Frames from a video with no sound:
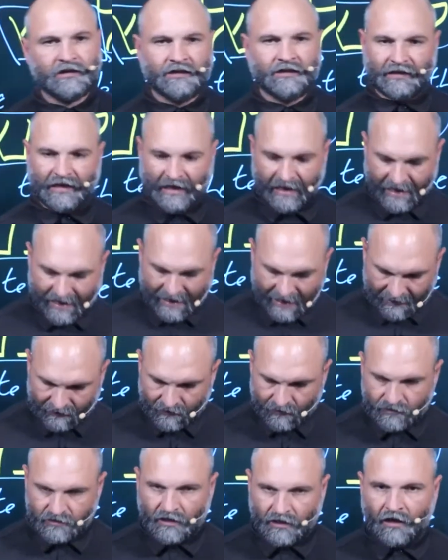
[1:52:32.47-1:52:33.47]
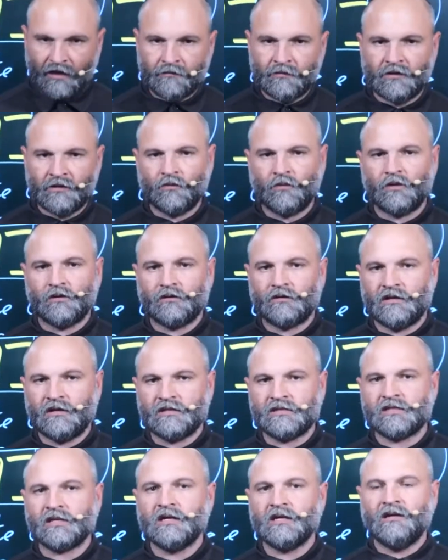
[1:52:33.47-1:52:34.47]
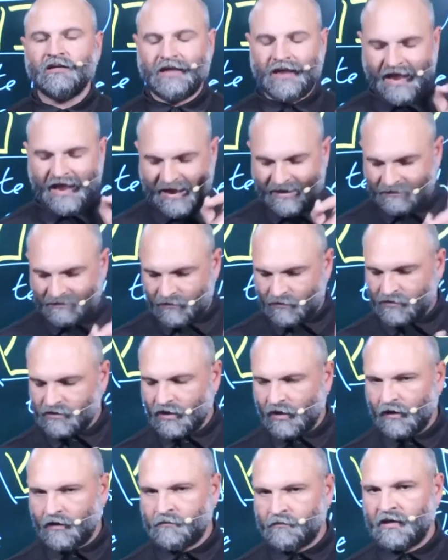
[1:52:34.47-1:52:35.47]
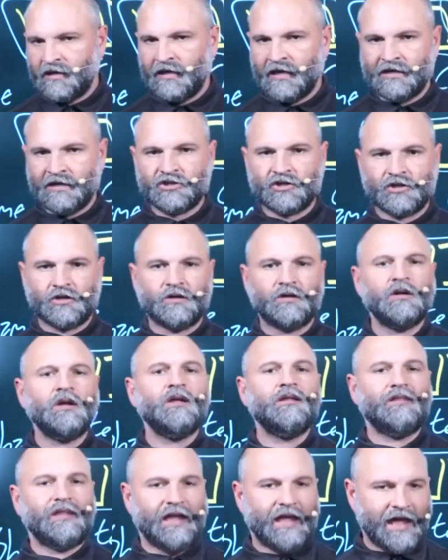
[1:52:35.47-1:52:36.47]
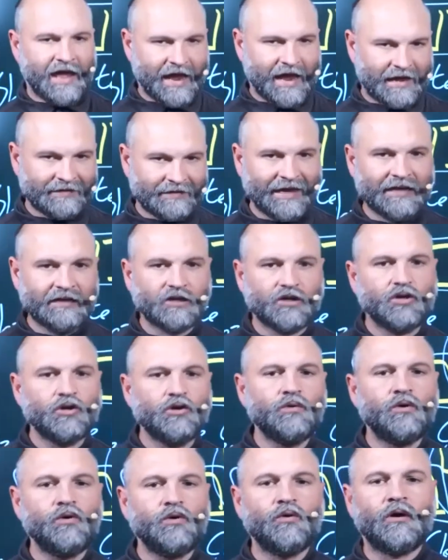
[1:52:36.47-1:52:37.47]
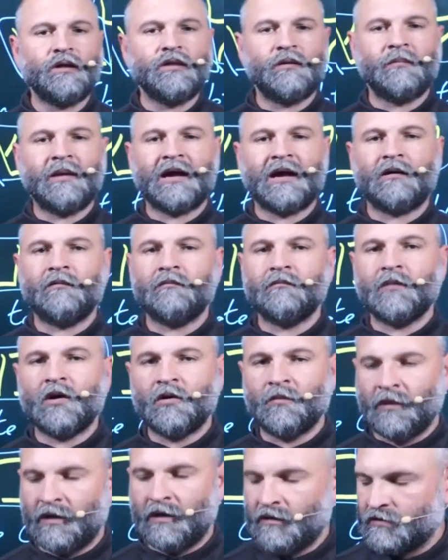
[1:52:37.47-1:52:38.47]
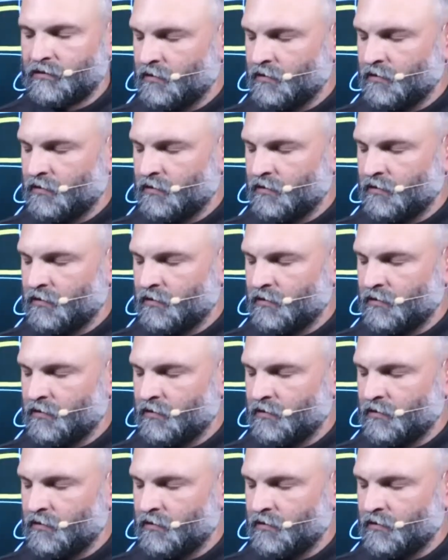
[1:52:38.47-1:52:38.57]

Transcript: They had their time in the wilderness. They had their time in nature. They had that guru on the mountain moment.